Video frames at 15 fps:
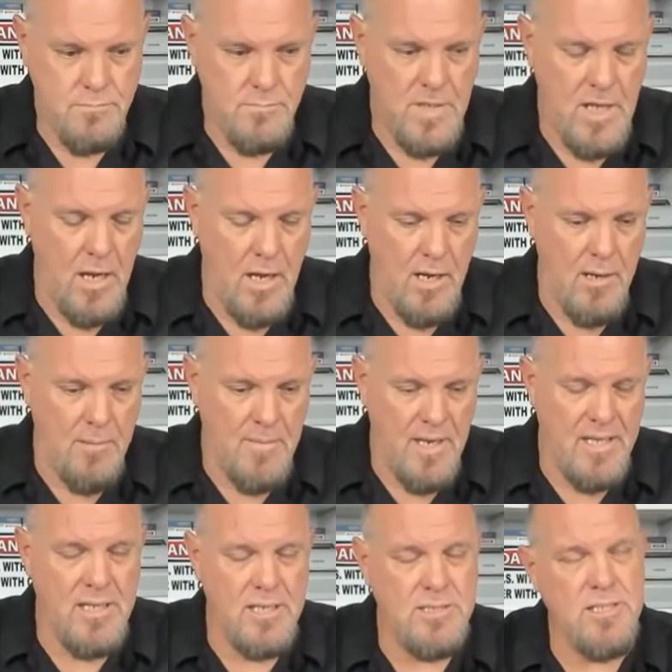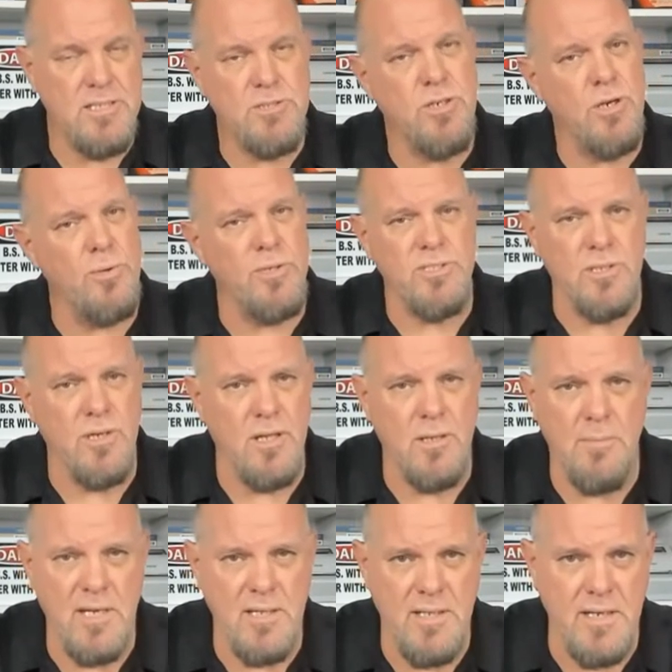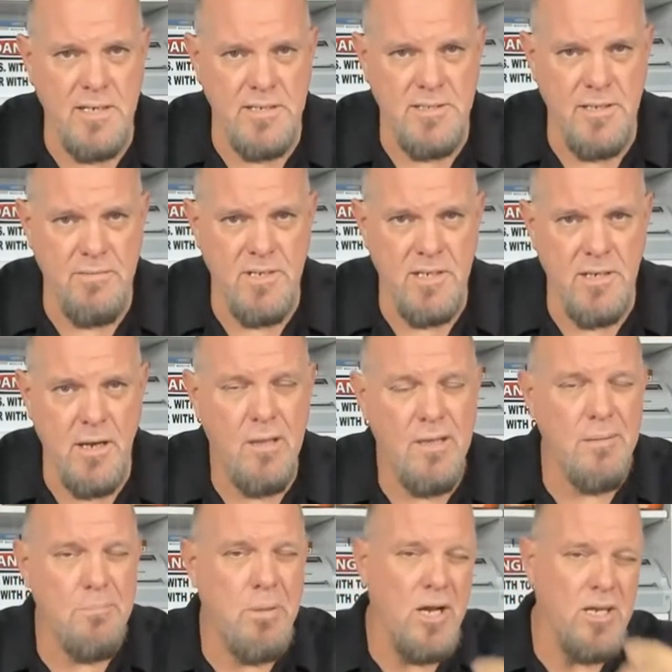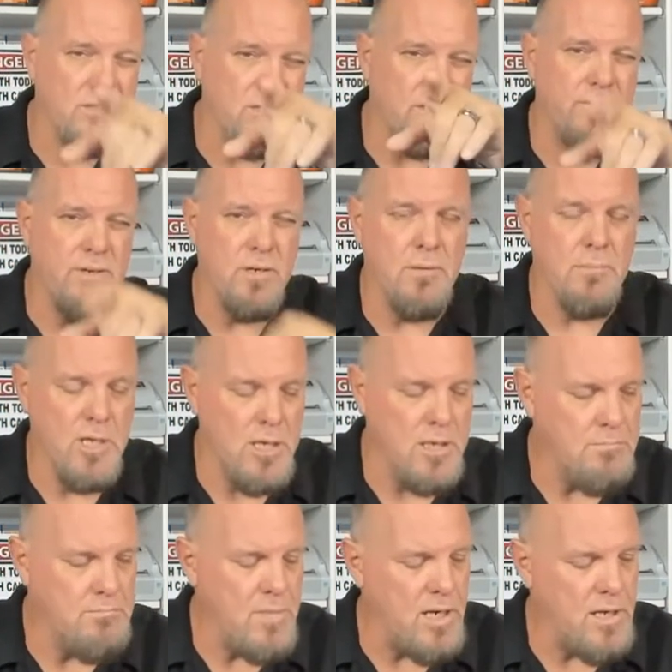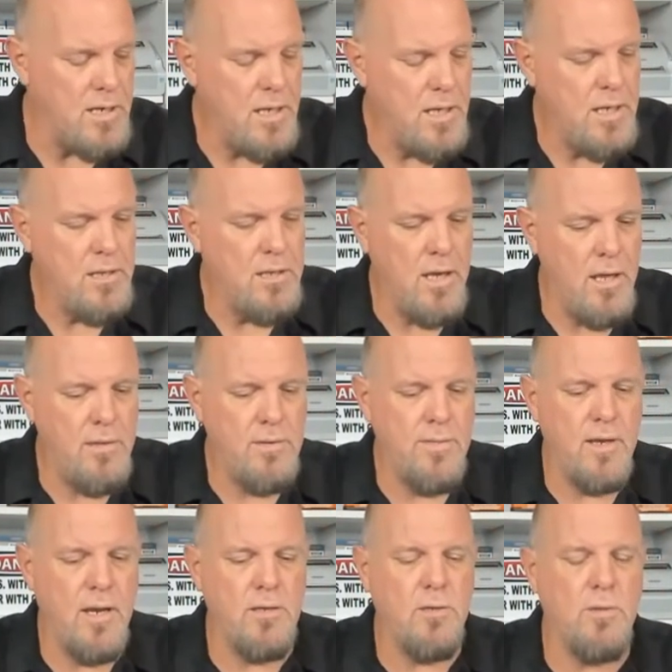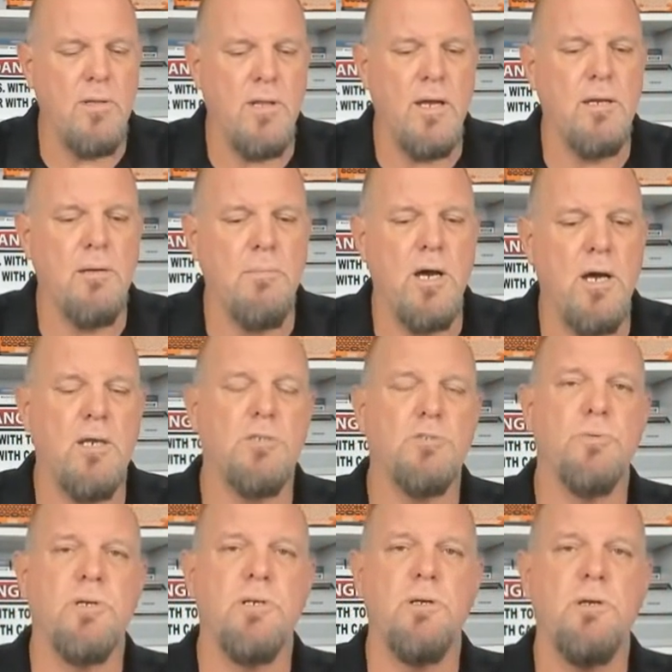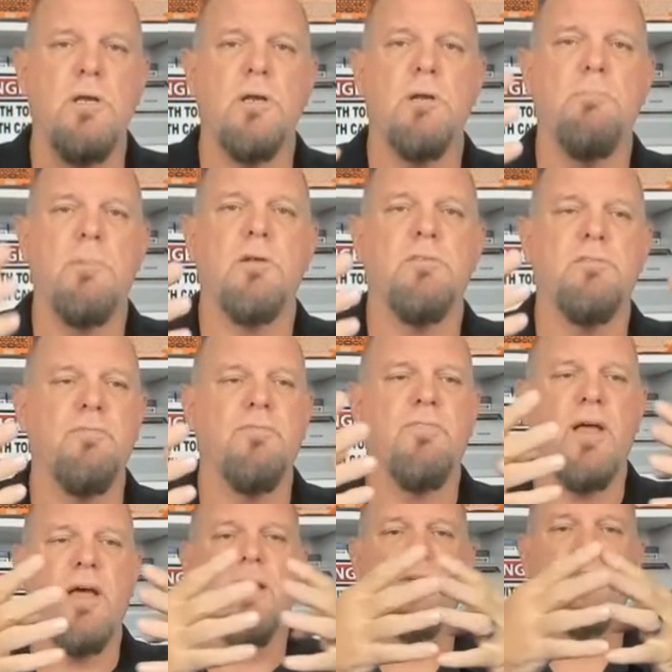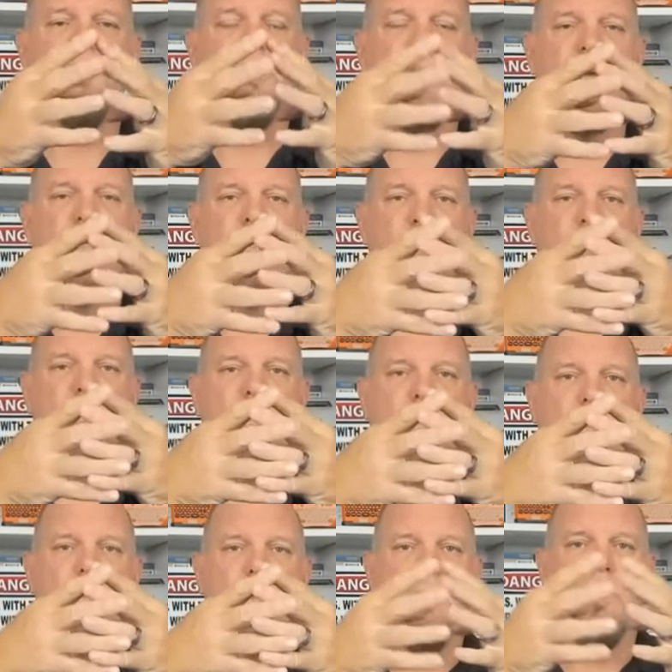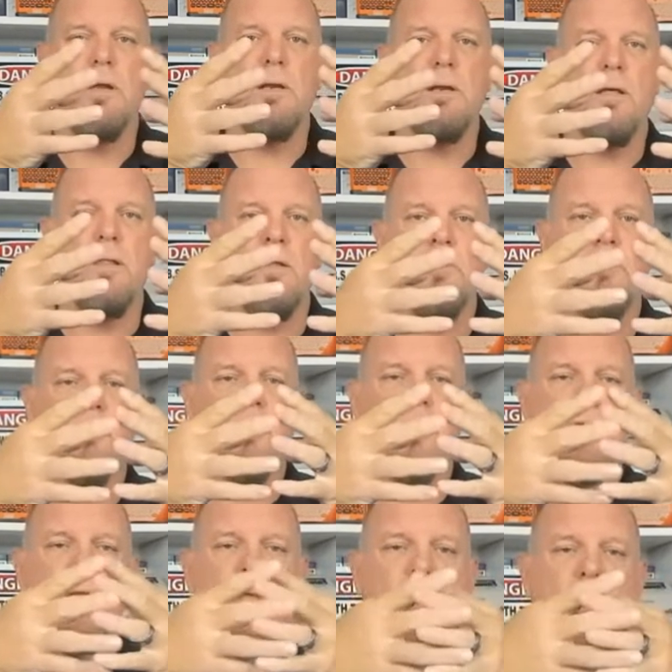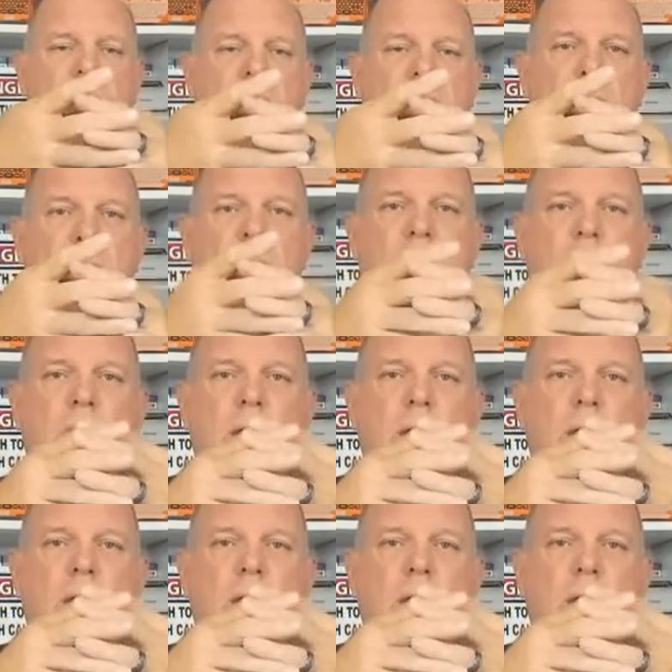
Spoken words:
and this show isn't all about negativity. I'll get positive here in a minute. But the other thing I don't like about it is when you get a bunch of flags together, right, and they start interlapping,